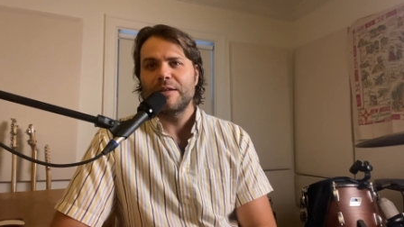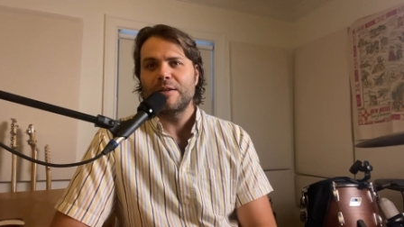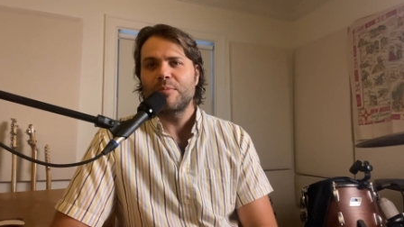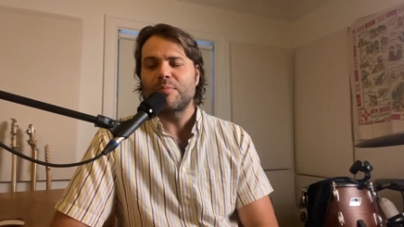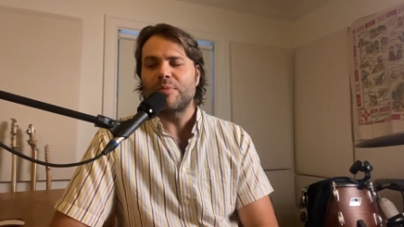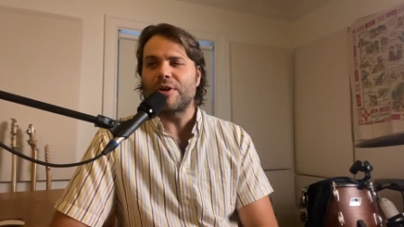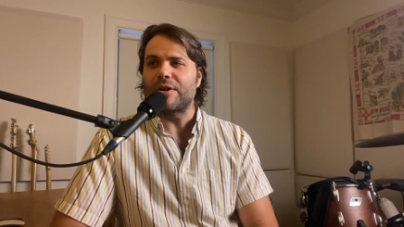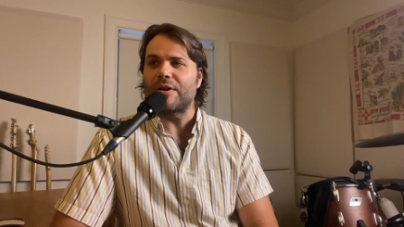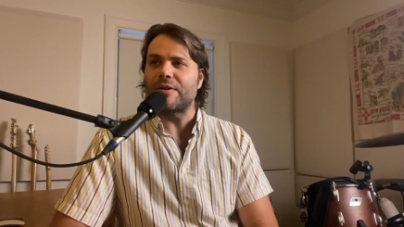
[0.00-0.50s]

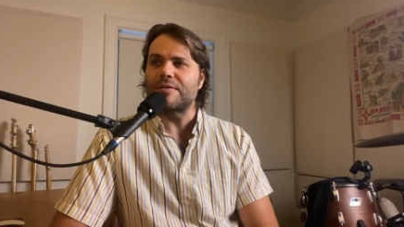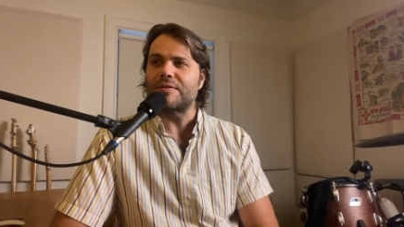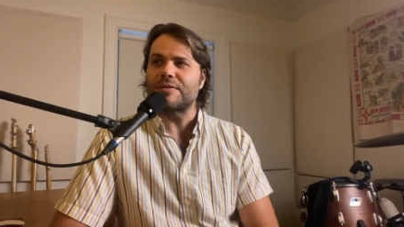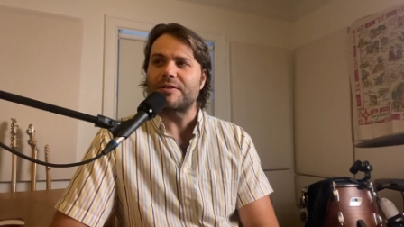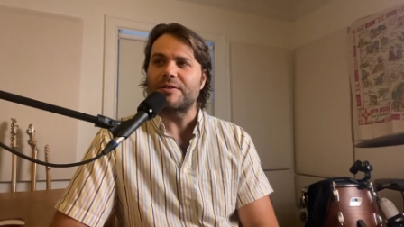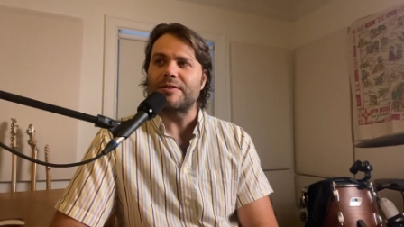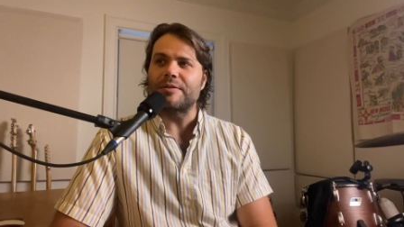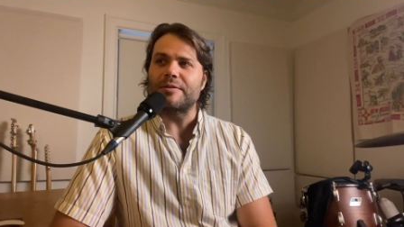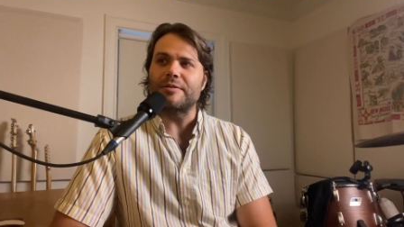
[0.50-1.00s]
but
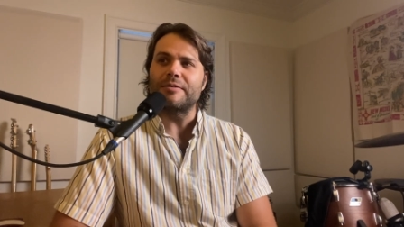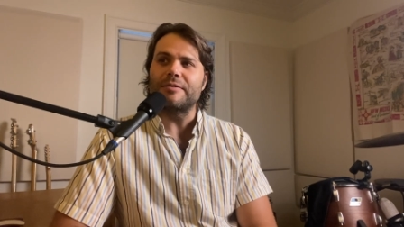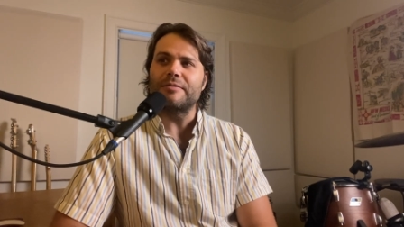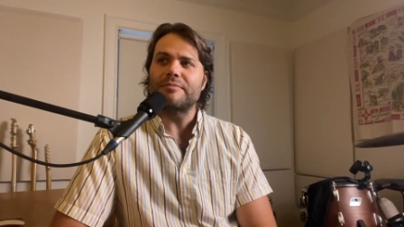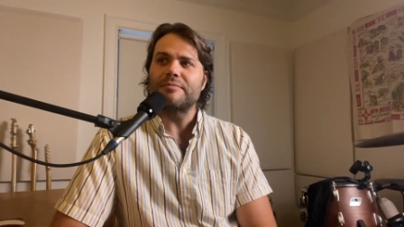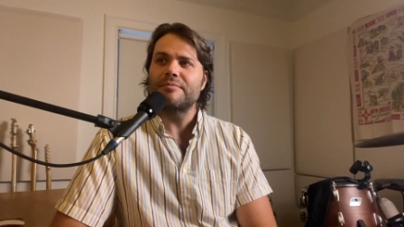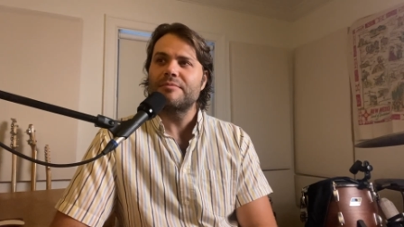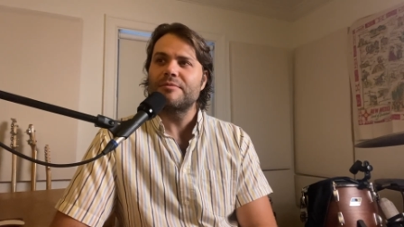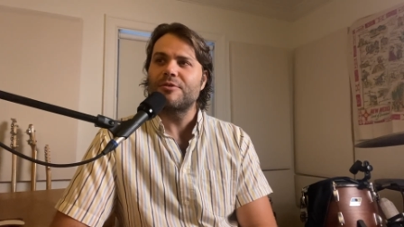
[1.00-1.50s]

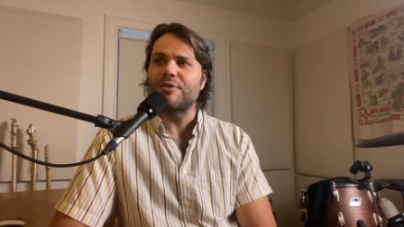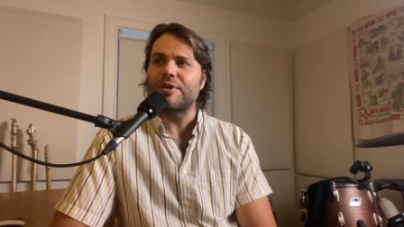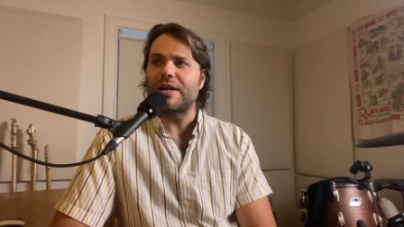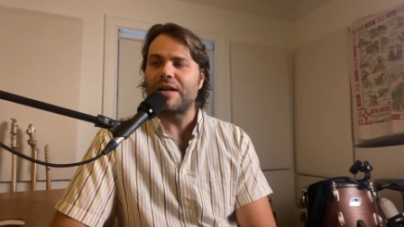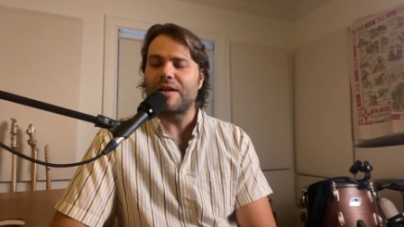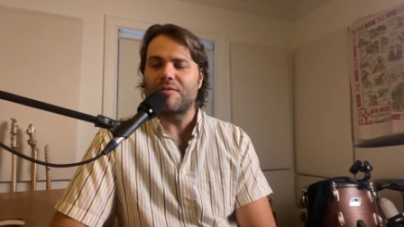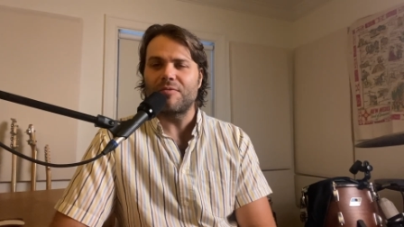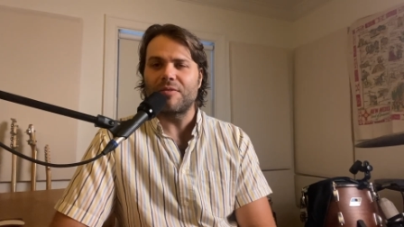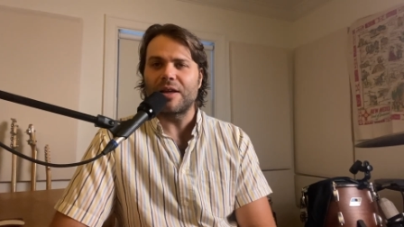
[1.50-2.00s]
also
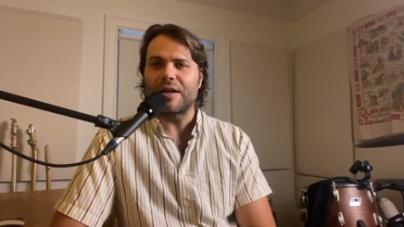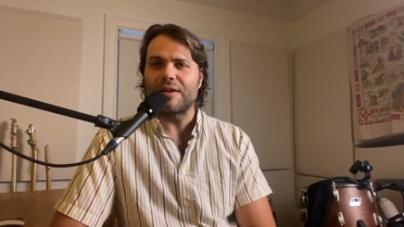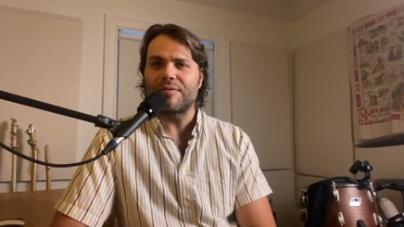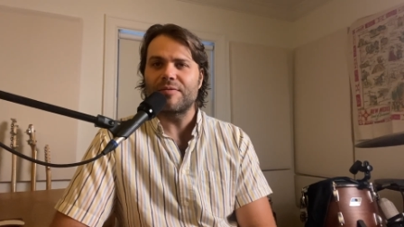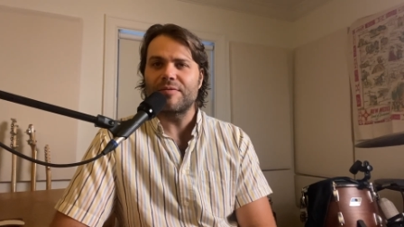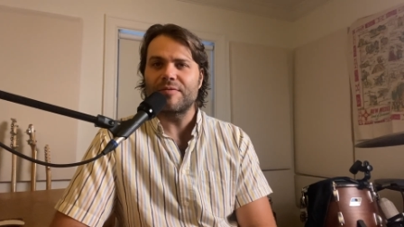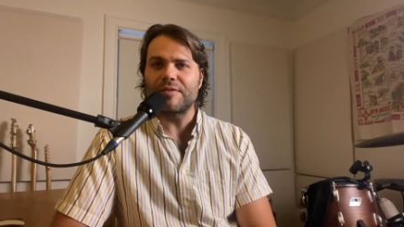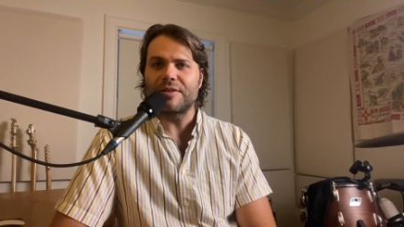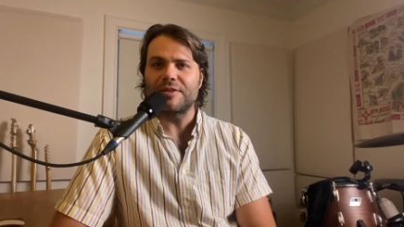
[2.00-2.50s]
creative
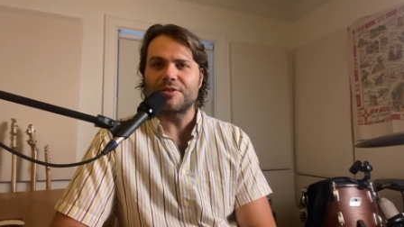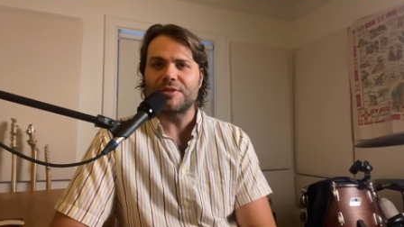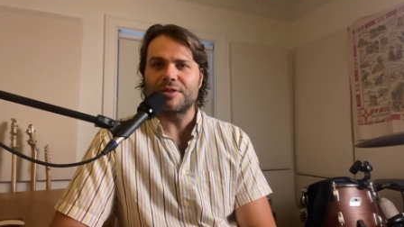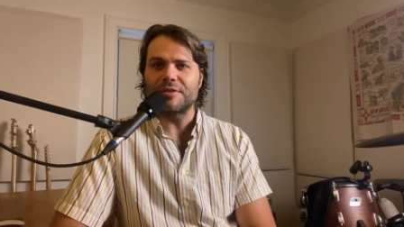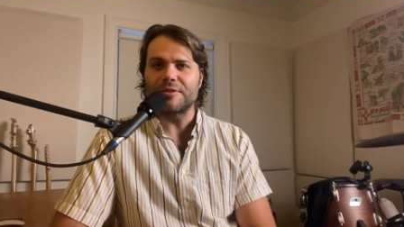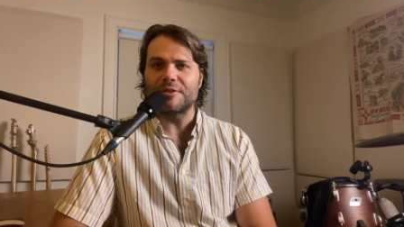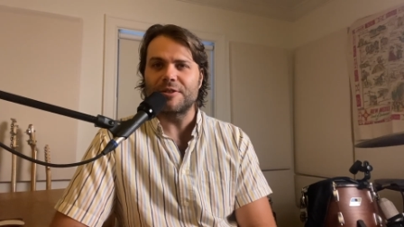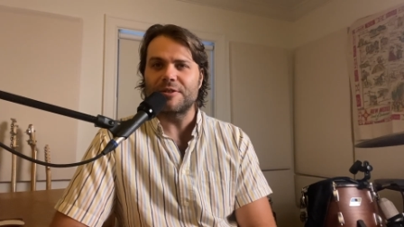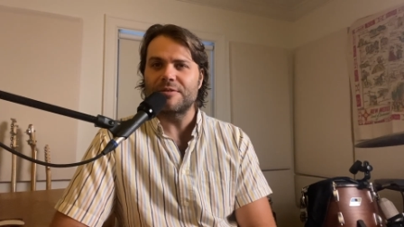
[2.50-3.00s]
life in
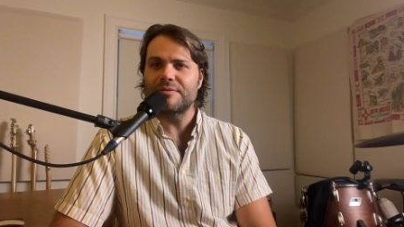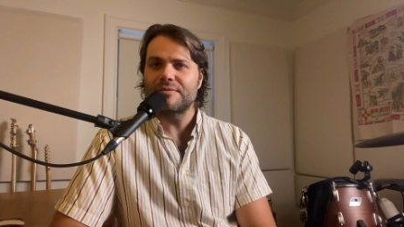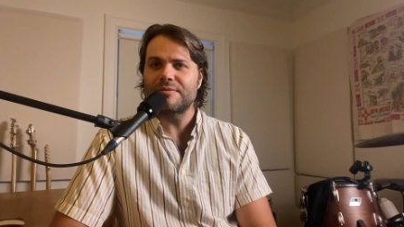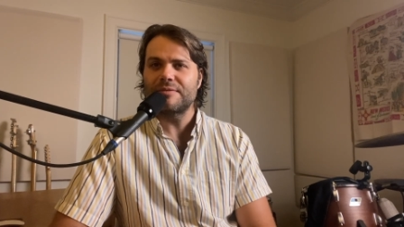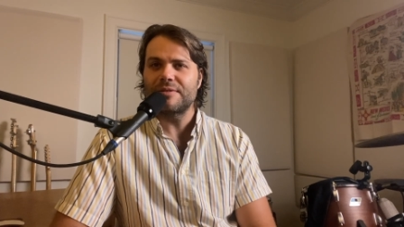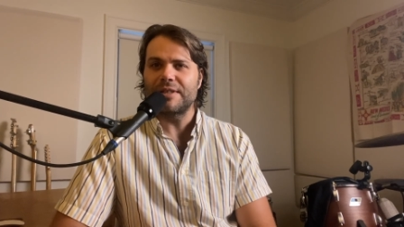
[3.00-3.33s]
general.